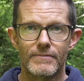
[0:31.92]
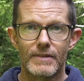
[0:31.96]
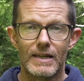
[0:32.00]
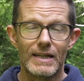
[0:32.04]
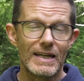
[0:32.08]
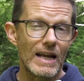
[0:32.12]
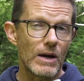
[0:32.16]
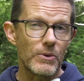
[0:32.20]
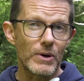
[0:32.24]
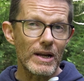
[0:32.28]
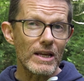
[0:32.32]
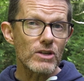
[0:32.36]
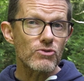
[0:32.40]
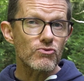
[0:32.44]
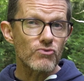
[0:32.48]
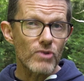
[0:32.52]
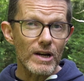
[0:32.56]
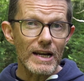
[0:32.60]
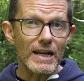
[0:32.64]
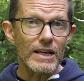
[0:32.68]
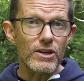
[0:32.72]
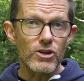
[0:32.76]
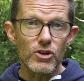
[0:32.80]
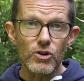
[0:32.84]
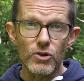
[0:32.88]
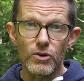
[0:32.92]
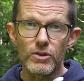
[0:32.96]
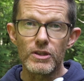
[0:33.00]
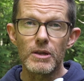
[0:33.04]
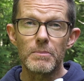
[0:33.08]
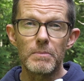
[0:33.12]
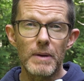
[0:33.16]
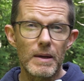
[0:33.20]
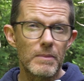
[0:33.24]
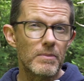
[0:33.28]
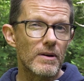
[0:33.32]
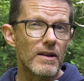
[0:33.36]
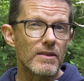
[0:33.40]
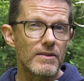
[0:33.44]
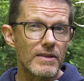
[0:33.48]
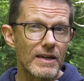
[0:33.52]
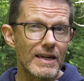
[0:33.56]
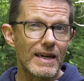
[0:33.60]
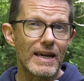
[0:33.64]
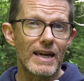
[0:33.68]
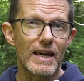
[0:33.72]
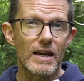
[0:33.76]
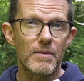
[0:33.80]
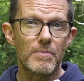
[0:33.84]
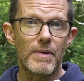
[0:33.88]
Now, it is really good that people are
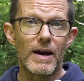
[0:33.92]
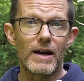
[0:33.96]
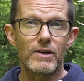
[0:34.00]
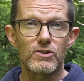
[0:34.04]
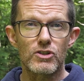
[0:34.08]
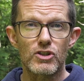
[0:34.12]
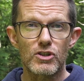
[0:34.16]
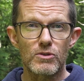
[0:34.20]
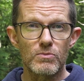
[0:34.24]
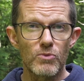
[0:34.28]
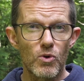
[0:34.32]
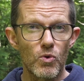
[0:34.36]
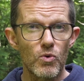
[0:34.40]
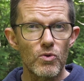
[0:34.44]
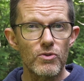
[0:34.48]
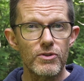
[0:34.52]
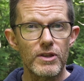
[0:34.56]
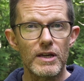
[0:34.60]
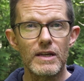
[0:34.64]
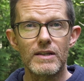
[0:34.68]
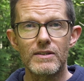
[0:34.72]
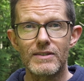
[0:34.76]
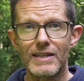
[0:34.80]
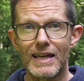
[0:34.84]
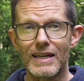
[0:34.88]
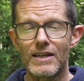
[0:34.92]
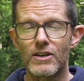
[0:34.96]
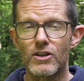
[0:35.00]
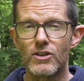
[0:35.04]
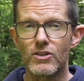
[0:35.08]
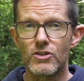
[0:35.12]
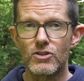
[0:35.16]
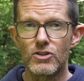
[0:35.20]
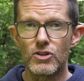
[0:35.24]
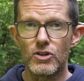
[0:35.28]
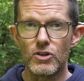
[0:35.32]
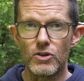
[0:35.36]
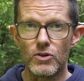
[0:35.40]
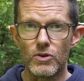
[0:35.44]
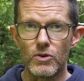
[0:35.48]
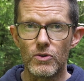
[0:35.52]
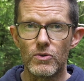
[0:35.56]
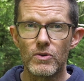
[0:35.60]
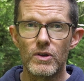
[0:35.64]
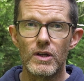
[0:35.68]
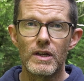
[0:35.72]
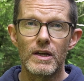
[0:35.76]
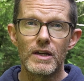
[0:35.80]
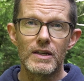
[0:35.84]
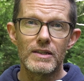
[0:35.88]
thinking about small things they can
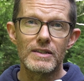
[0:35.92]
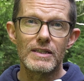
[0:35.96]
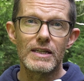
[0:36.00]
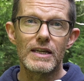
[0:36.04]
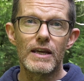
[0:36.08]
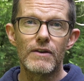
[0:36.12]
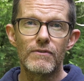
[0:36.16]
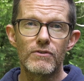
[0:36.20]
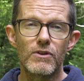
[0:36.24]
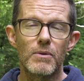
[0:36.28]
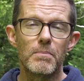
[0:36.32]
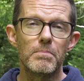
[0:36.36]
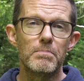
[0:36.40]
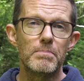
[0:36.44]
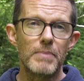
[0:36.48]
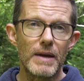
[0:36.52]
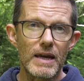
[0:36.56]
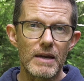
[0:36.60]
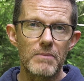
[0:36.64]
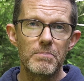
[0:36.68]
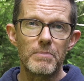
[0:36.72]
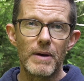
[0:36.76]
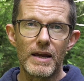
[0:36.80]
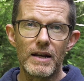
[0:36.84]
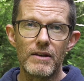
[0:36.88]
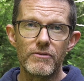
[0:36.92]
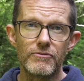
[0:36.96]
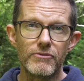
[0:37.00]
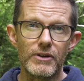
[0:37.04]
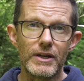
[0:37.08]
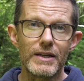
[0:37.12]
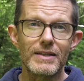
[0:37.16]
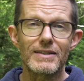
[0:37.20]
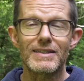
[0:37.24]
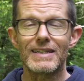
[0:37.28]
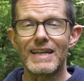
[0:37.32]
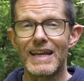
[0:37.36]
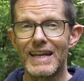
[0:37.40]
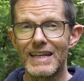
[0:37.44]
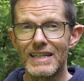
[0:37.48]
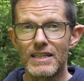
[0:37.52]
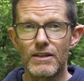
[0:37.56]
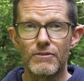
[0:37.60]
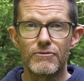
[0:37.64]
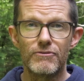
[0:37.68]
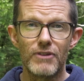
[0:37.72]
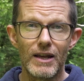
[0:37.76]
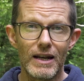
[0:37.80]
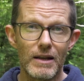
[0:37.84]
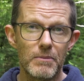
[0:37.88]
do to give them big benefits in
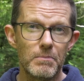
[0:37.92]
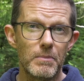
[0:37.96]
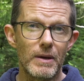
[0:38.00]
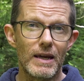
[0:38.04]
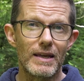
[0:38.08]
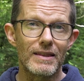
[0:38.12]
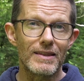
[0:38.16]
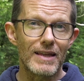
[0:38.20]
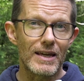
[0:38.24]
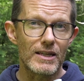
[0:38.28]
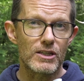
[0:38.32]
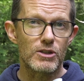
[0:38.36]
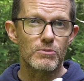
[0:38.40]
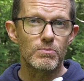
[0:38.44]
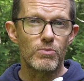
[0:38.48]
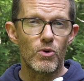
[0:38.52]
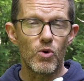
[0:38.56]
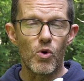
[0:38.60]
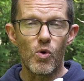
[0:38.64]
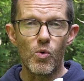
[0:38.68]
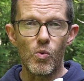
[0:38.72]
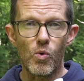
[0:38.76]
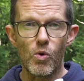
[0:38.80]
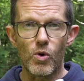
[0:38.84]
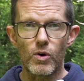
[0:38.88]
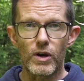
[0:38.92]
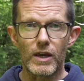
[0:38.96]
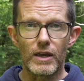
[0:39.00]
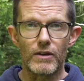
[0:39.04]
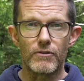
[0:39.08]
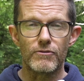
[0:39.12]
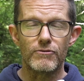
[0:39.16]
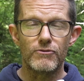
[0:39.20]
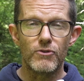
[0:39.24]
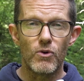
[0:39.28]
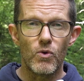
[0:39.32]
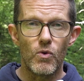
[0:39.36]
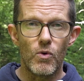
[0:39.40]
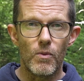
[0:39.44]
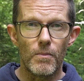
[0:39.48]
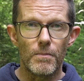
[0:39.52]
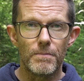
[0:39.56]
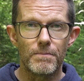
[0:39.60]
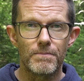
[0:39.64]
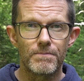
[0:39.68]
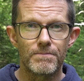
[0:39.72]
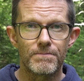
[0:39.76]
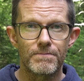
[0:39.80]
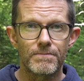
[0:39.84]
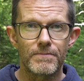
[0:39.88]
developing their sport walking form,
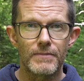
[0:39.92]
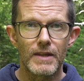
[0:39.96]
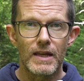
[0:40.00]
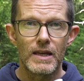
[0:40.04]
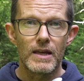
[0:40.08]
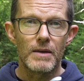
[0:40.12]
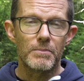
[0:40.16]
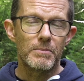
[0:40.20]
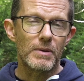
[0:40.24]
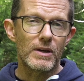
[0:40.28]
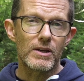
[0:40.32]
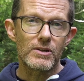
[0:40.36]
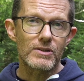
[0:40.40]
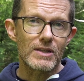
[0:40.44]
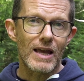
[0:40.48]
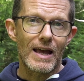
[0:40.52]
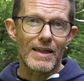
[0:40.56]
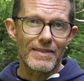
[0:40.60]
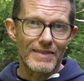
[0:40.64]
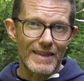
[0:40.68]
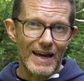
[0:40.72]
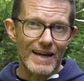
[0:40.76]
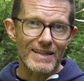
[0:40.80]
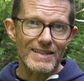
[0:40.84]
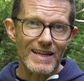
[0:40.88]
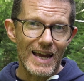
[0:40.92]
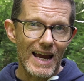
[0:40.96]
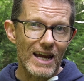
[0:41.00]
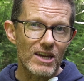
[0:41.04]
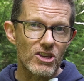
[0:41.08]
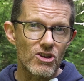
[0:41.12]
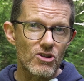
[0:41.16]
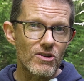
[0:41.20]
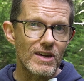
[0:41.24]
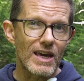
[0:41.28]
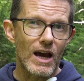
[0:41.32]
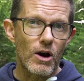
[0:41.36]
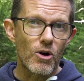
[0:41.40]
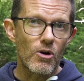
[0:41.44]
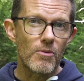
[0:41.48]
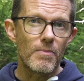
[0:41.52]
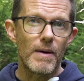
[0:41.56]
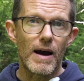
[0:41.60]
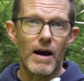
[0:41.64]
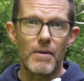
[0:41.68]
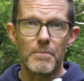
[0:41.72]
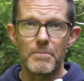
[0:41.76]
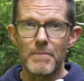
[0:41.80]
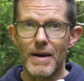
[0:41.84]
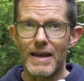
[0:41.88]
because that's how you go
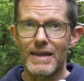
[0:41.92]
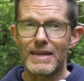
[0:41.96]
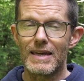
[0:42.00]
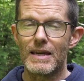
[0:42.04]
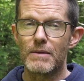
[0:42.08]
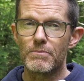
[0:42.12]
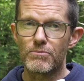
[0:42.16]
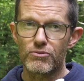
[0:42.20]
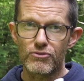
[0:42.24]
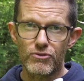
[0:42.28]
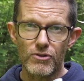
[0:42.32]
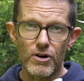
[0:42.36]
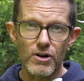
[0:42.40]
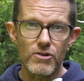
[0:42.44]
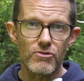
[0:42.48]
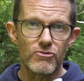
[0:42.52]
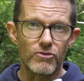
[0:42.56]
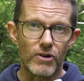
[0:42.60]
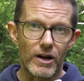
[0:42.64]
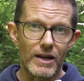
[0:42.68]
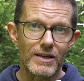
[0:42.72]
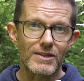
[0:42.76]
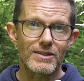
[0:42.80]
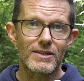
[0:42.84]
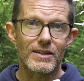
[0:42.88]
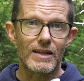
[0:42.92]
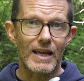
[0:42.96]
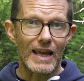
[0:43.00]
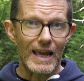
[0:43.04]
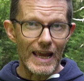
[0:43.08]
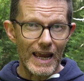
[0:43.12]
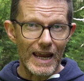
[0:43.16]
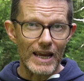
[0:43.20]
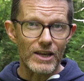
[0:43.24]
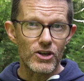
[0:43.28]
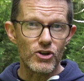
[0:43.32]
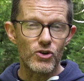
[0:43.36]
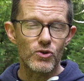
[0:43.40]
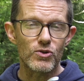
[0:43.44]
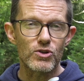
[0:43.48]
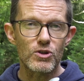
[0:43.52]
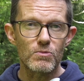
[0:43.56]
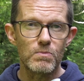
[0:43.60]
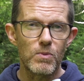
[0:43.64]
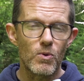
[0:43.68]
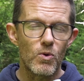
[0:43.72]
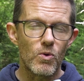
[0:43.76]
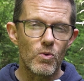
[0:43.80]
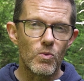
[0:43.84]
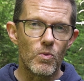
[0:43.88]
about making progress in your
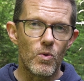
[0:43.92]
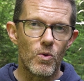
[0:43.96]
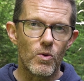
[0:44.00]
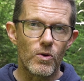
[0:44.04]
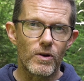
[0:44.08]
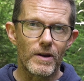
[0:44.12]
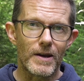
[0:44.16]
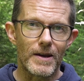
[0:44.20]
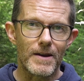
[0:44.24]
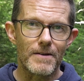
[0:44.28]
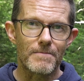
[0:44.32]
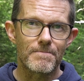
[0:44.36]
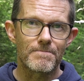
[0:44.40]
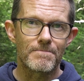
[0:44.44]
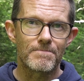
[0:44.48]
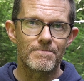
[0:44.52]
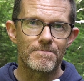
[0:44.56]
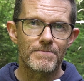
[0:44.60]
sport walking.